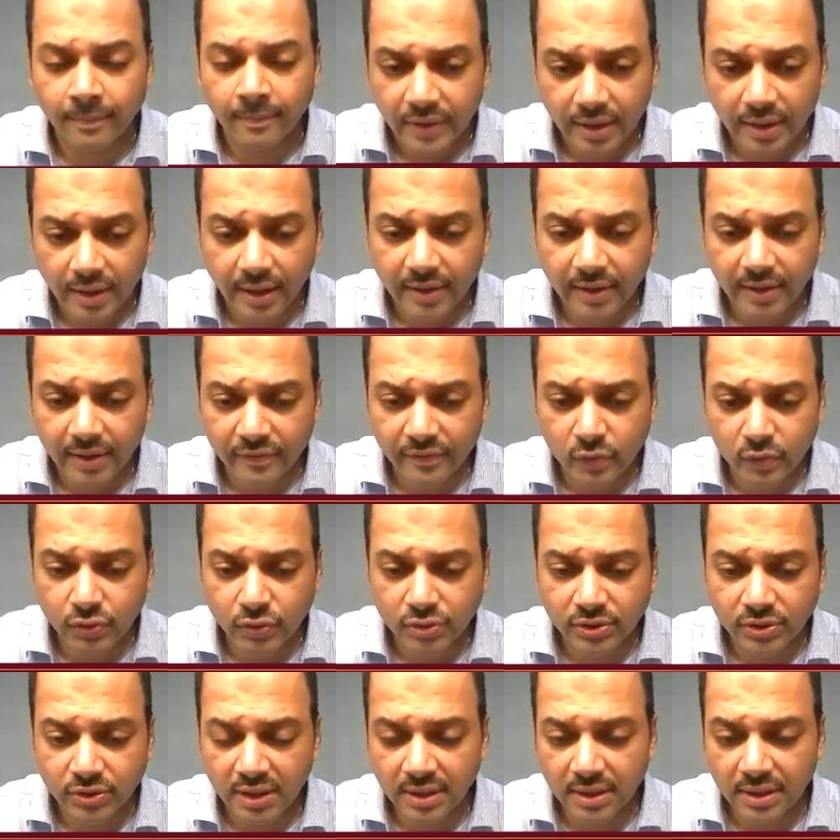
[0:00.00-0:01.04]
And our view
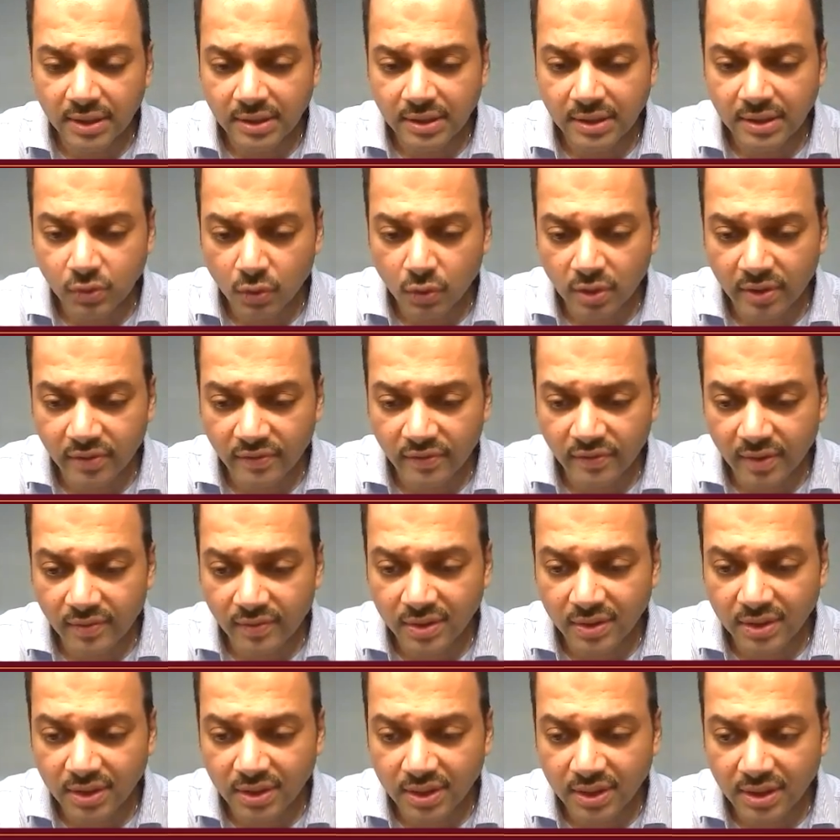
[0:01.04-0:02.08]
is that this whole
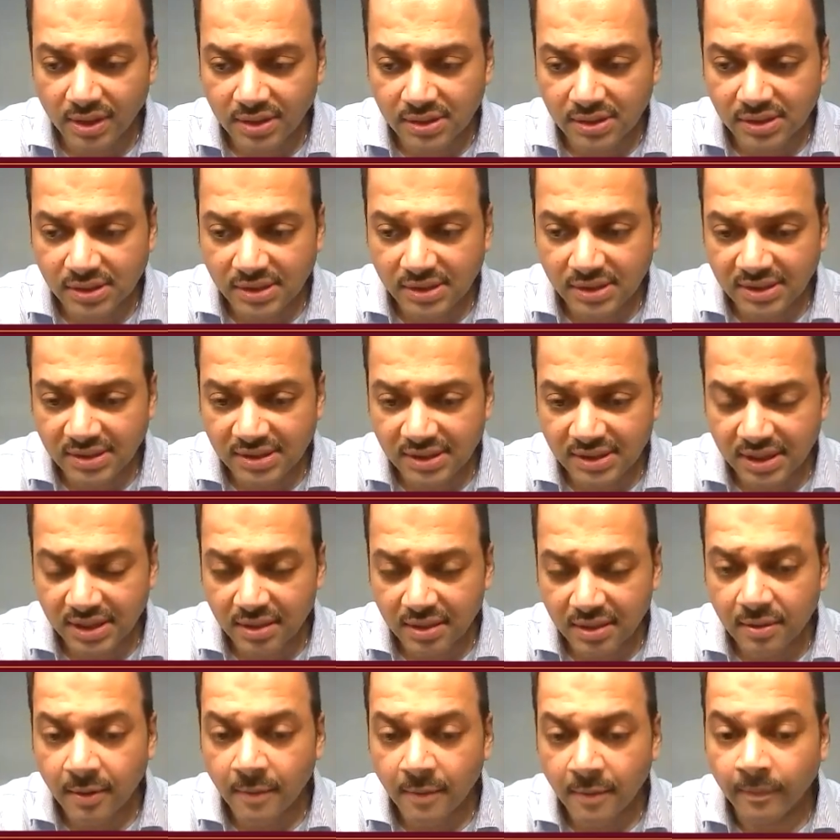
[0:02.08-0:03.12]
revival in the real estate
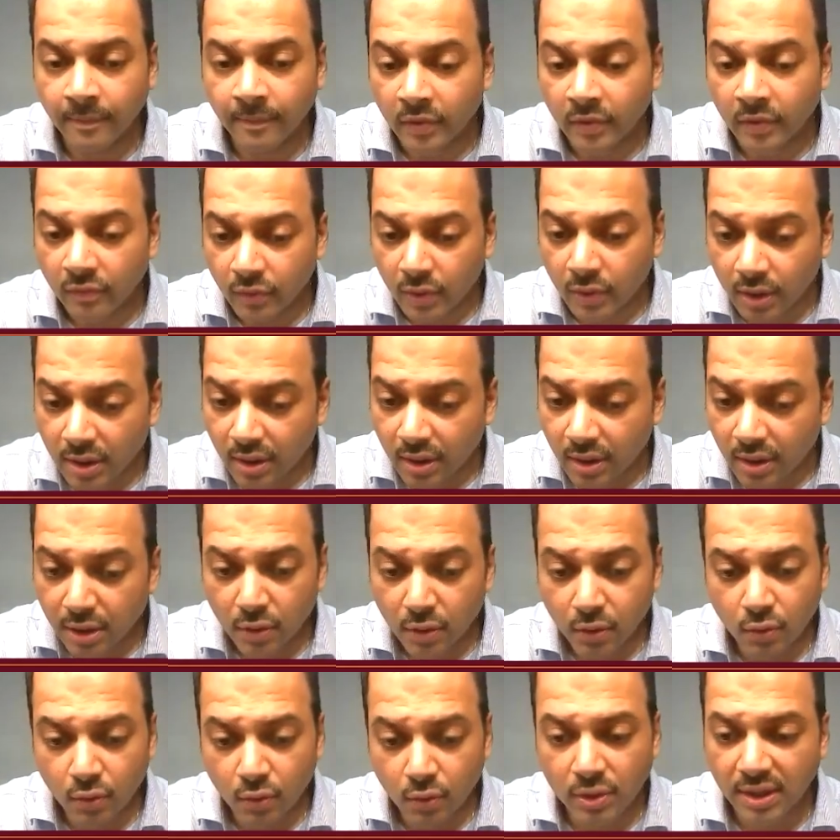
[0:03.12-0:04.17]
sector will
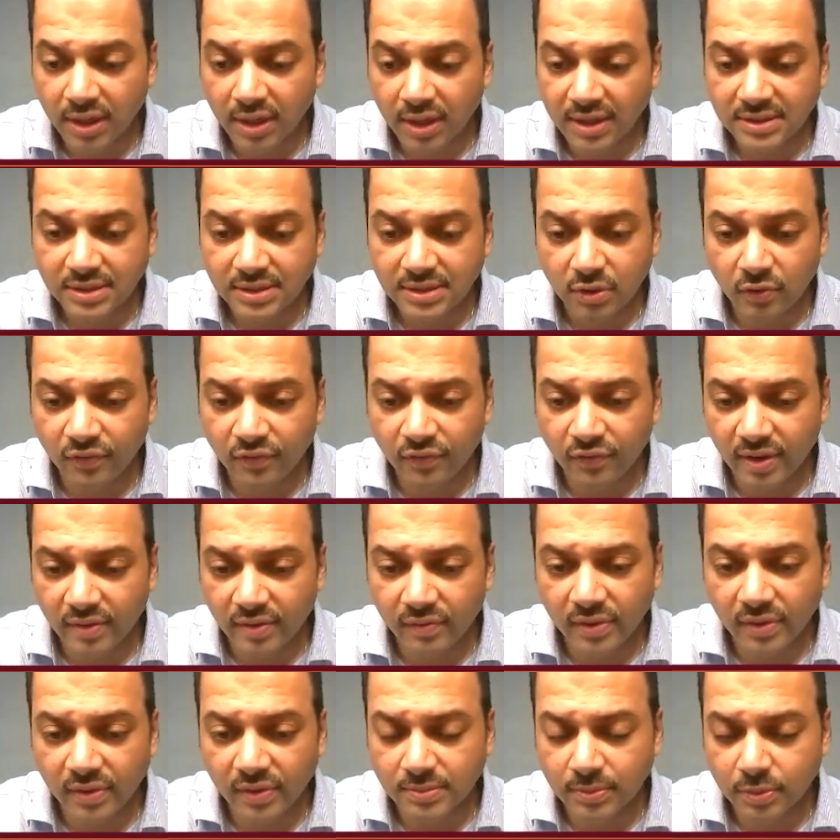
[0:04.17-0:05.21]
continue over the next 3 to 5
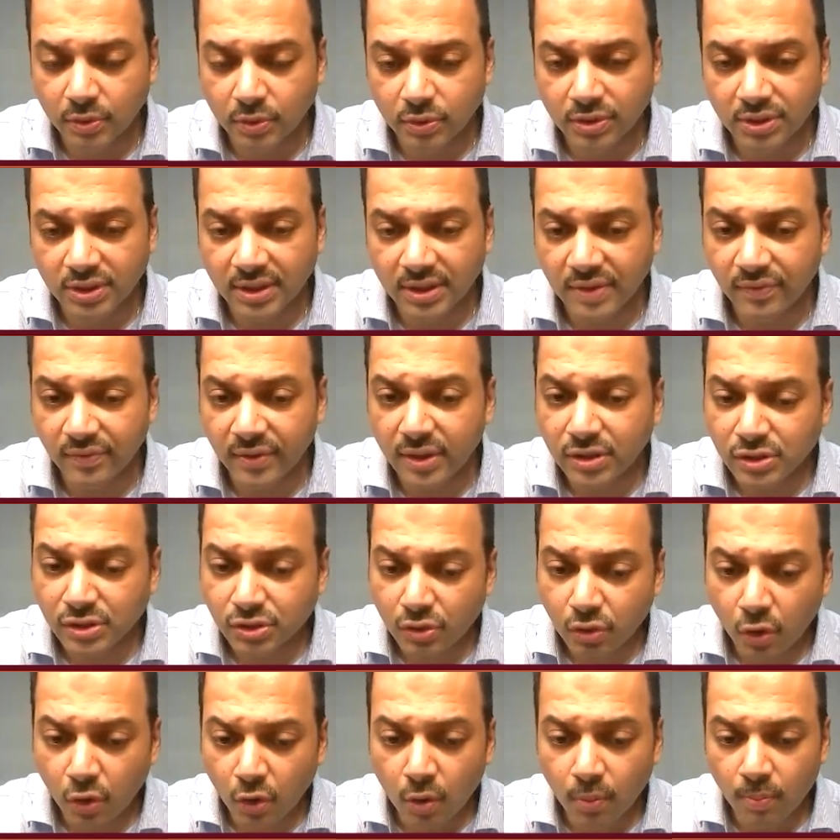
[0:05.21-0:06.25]
years, because there is a very
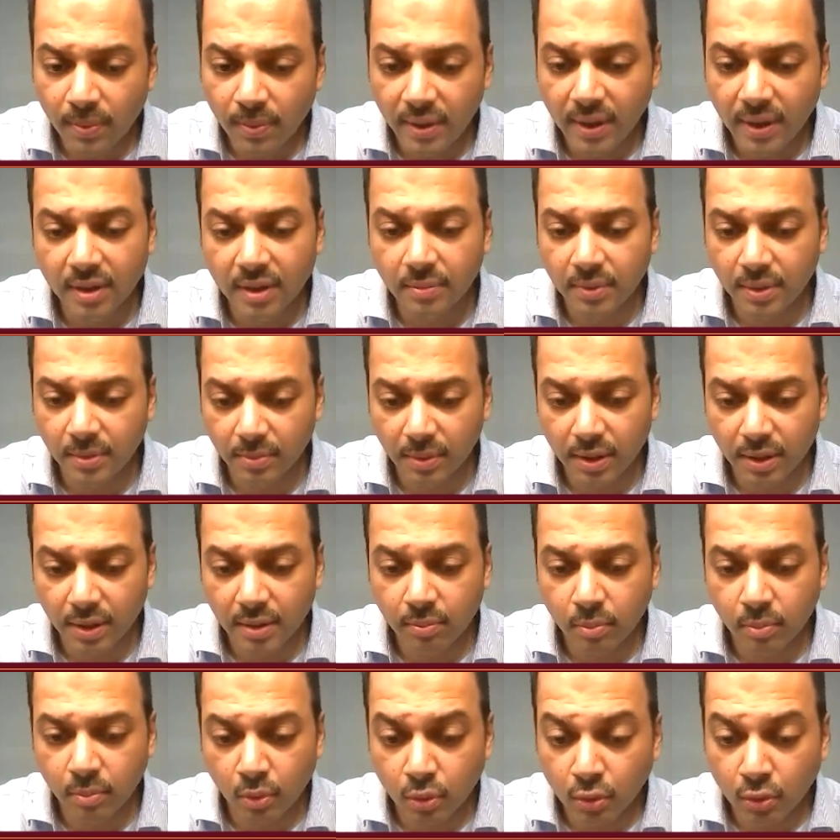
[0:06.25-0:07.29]
strong pent-up
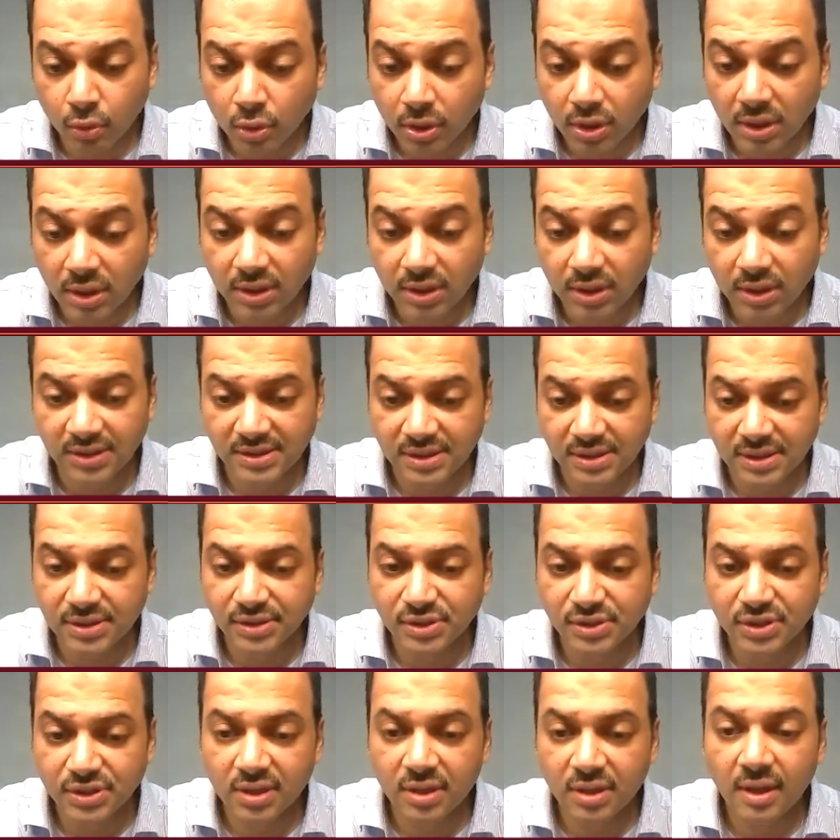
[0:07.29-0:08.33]
demand both in the
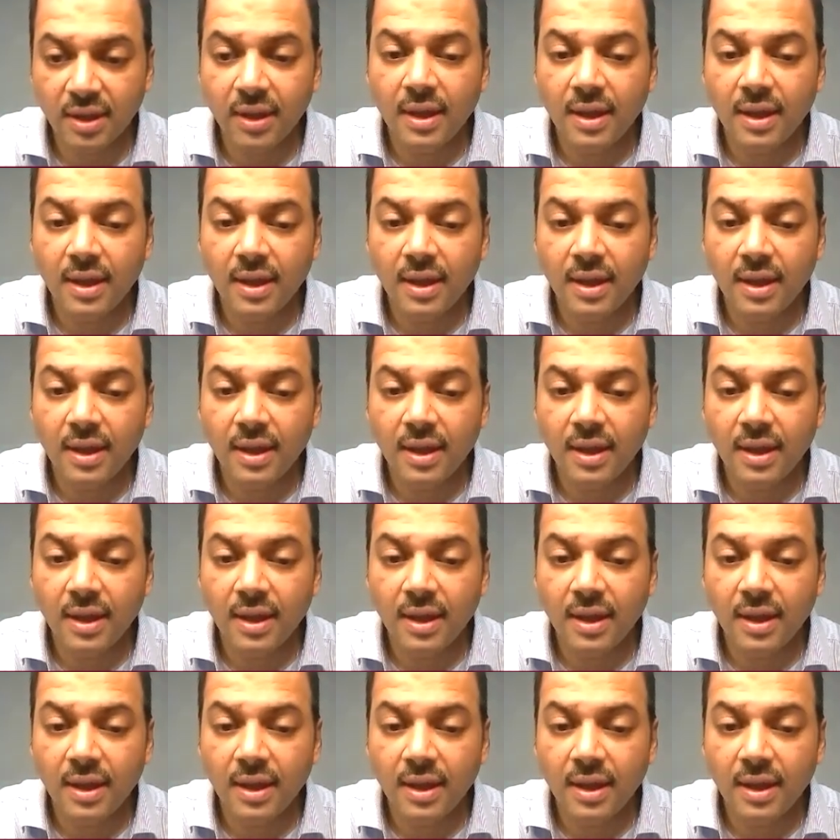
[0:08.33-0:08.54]
residential